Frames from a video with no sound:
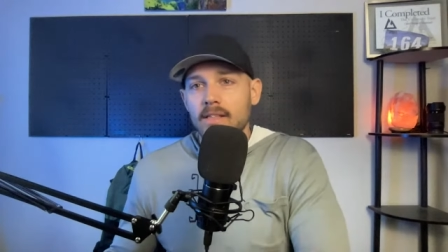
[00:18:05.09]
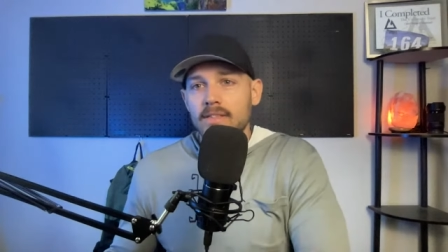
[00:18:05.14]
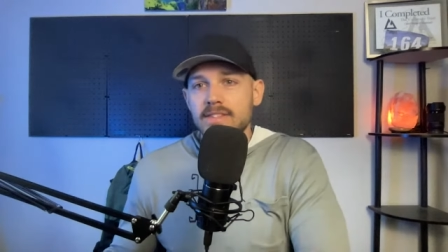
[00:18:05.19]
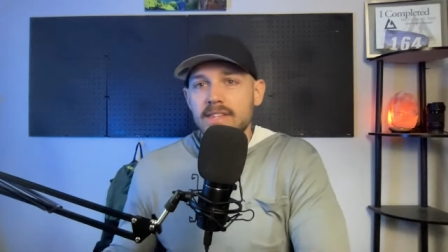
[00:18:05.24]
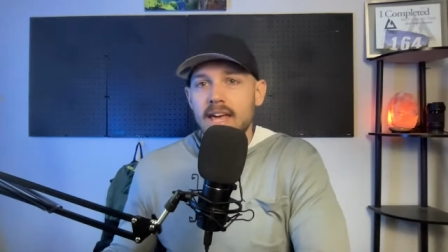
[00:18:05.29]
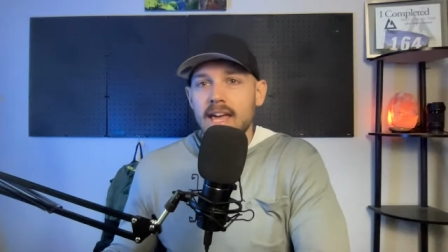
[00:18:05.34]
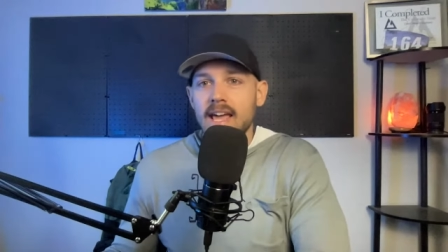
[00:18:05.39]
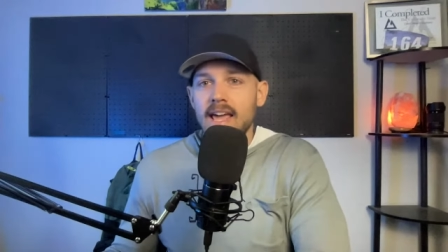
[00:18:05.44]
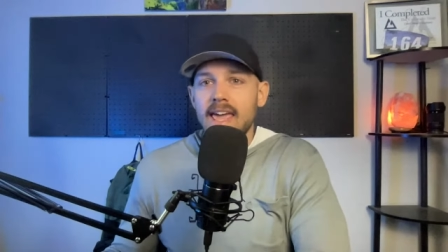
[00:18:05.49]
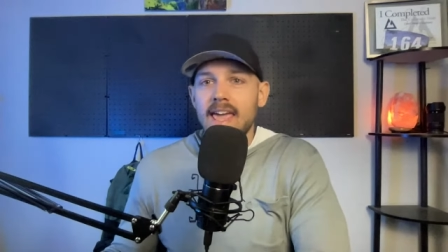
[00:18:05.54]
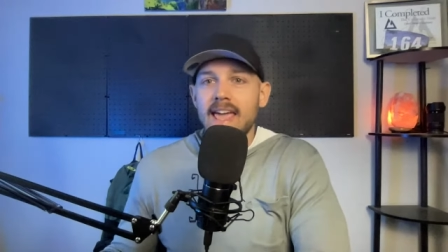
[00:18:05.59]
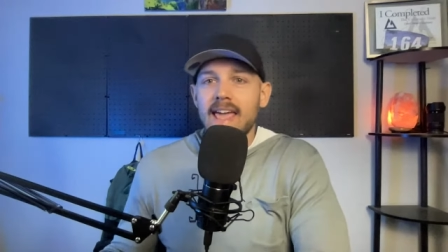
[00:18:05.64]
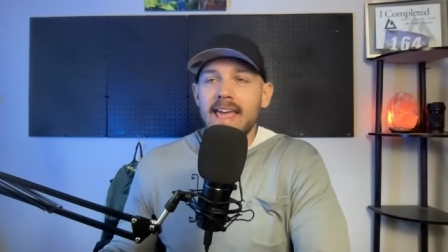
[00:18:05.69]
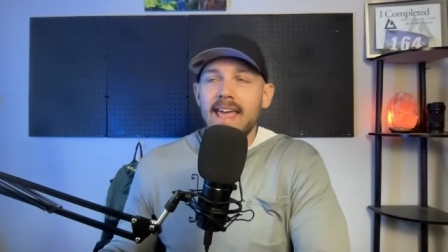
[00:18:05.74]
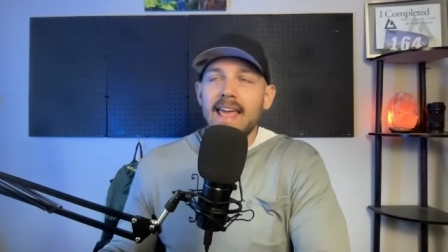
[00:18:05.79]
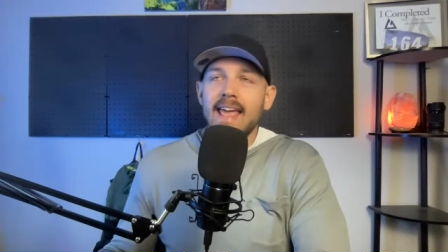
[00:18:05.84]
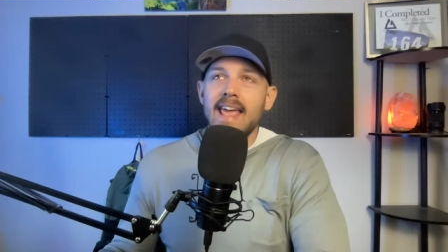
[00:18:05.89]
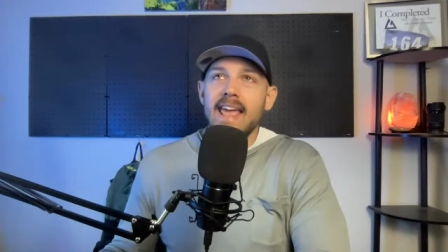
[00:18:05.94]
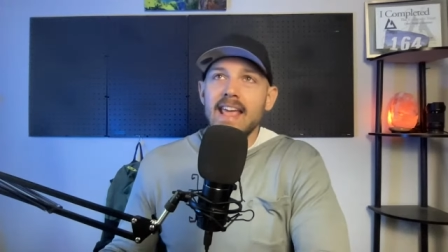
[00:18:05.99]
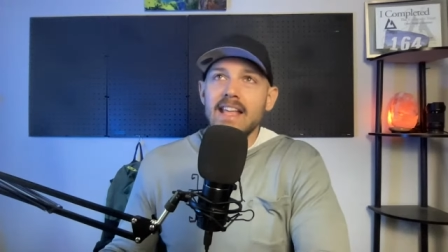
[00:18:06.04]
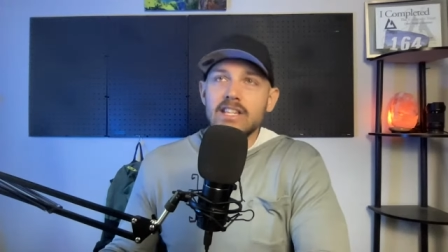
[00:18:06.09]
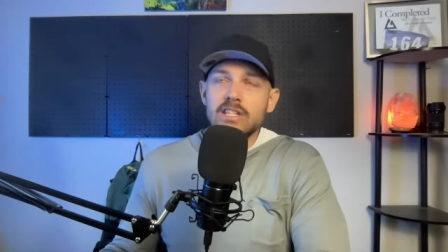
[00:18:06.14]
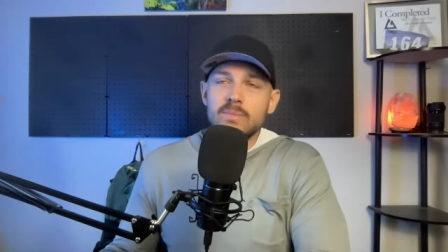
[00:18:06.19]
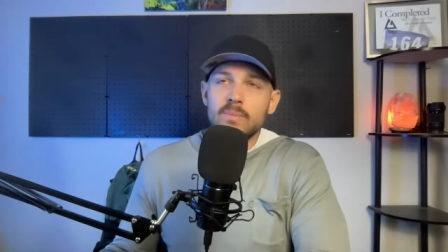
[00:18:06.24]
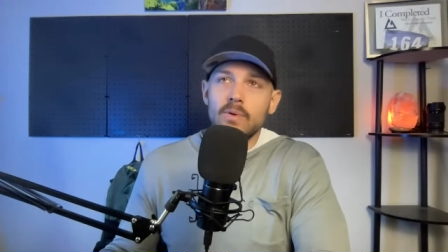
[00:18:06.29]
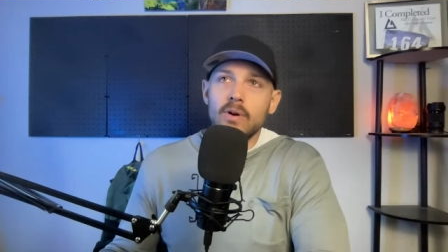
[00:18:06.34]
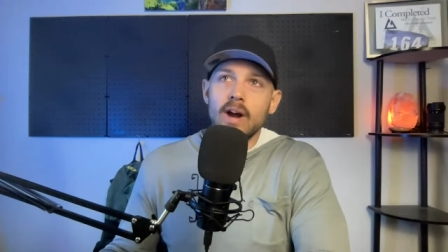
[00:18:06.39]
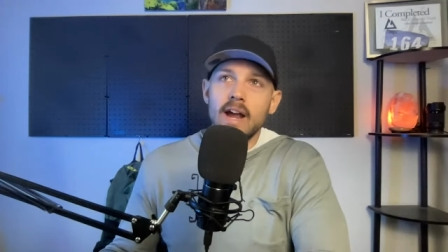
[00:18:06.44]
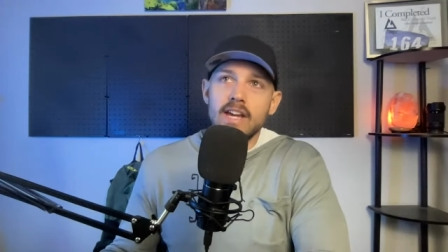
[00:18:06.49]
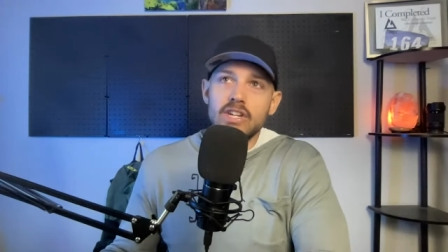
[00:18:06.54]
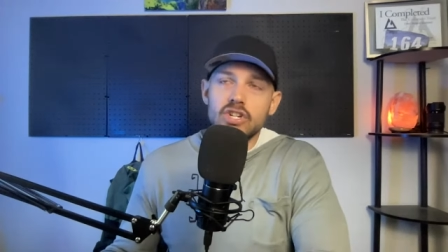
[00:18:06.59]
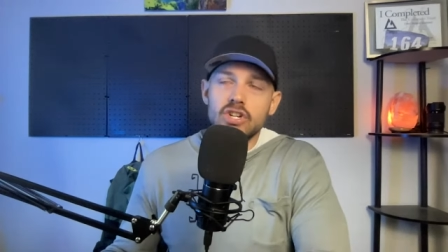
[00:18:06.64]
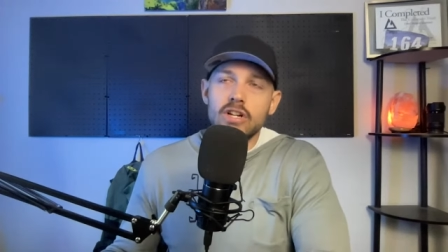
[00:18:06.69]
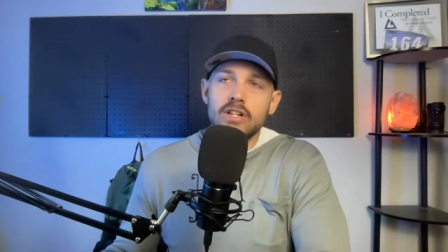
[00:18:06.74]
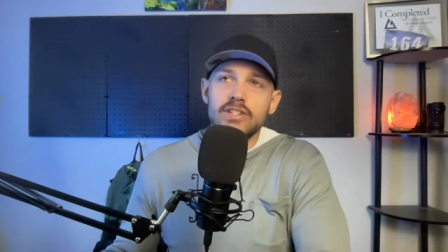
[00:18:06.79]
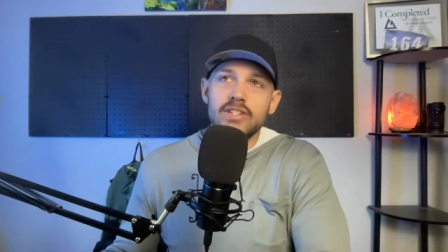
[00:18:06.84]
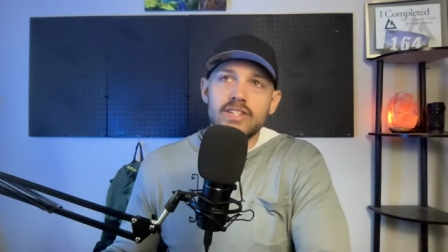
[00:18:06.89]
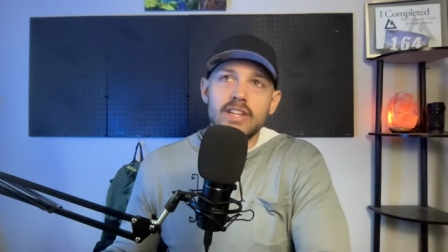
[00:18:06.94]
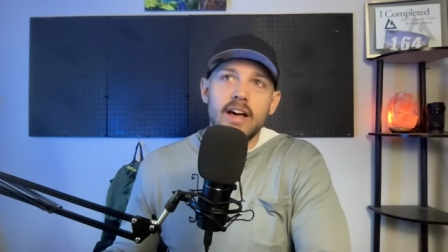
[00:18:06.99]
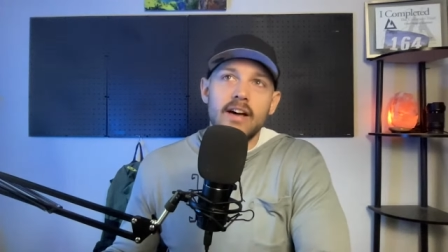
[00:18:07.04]
It's like
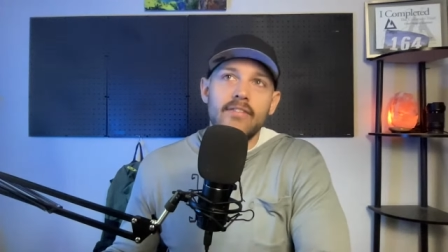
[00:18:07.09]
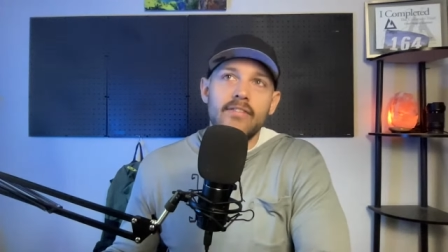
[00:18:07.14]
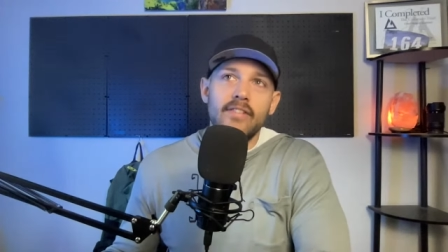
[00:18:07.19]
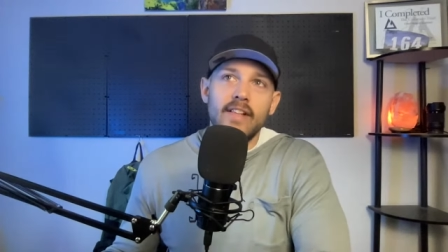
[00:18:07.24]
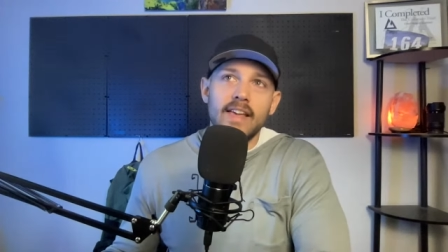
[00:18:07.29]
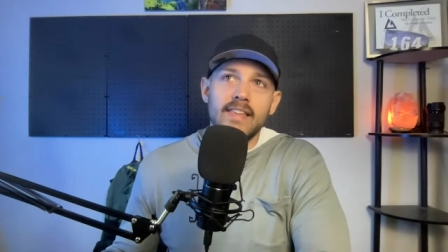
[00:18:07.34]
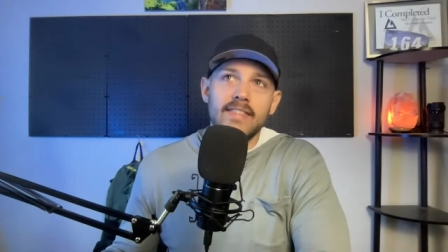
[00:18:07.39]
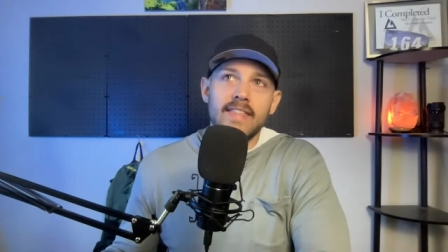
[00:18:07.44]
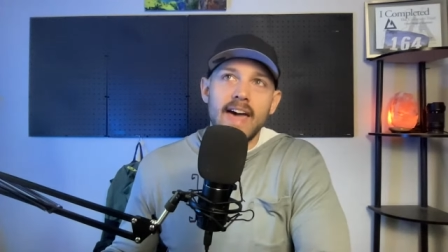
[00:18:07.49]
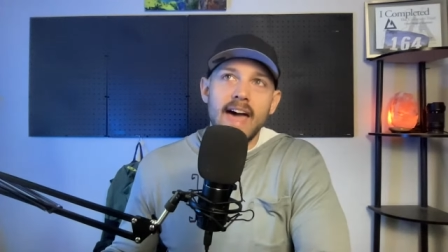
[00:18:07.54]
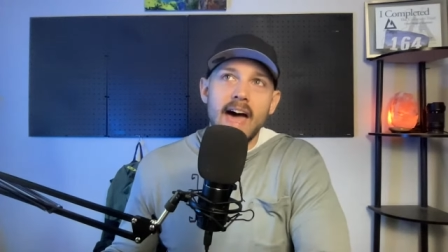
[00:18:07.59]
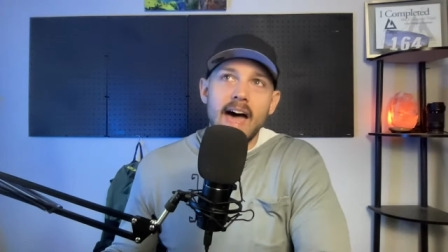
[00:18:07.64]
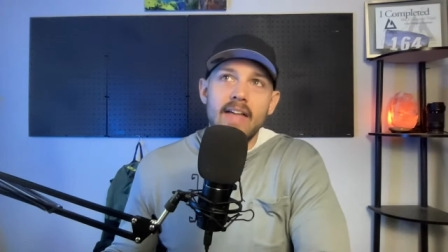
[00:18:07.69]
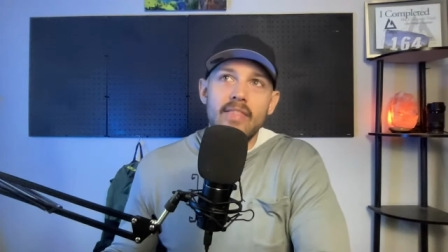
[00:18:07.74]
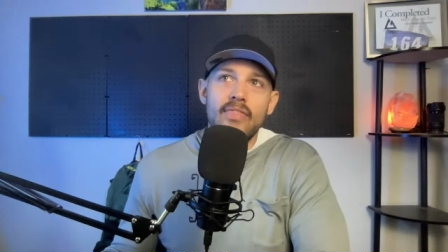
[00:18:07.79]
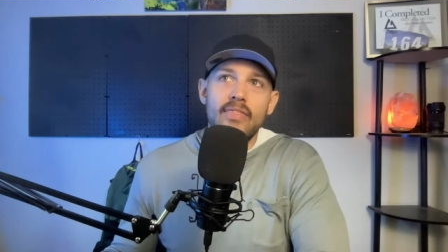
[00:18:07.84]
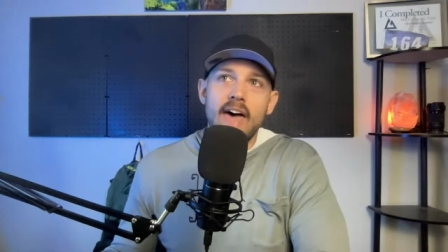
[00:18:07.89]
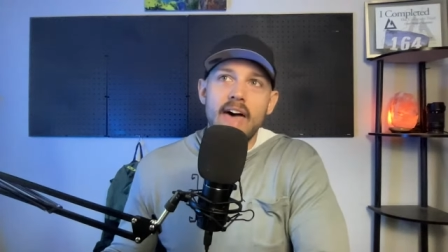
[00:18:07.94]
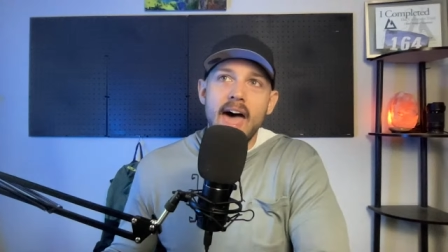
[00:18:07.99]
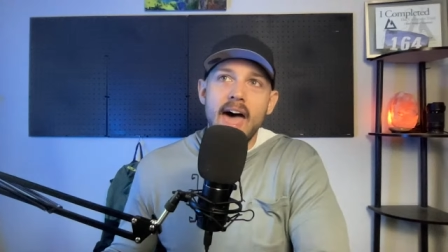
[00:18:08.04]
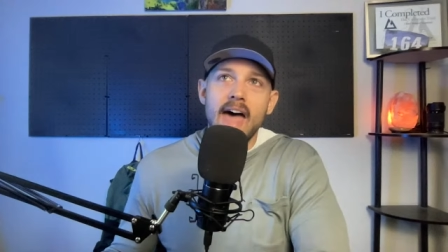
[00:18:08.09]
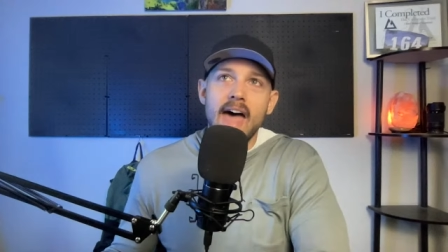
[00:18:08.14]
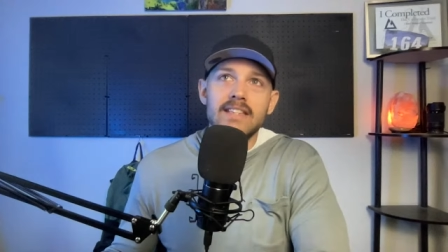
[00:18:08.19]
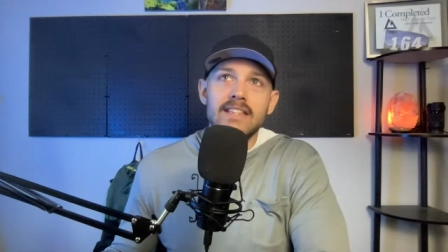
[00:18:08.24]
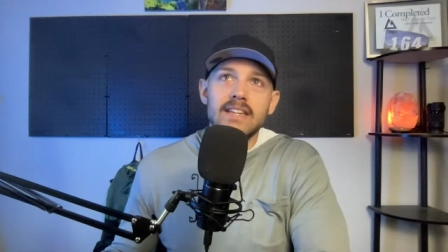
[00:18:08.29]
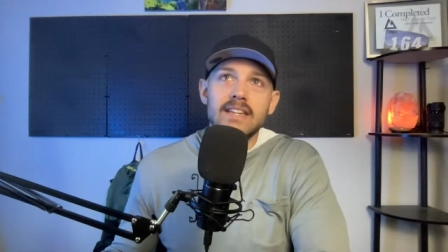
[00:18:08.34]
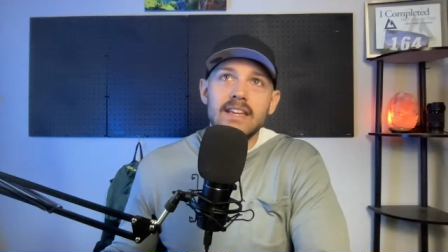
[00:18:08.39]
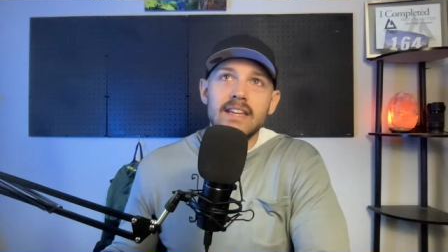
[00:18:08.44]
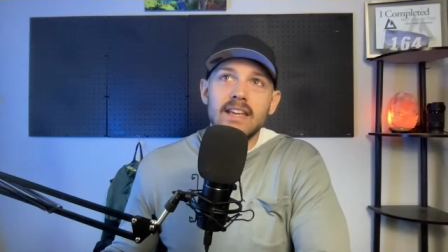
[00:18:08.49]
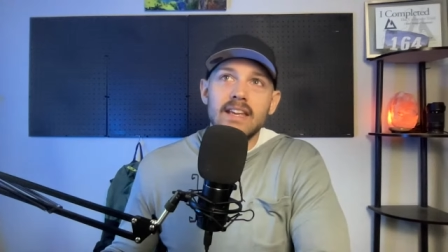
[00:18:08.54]
inspirational stuff like that that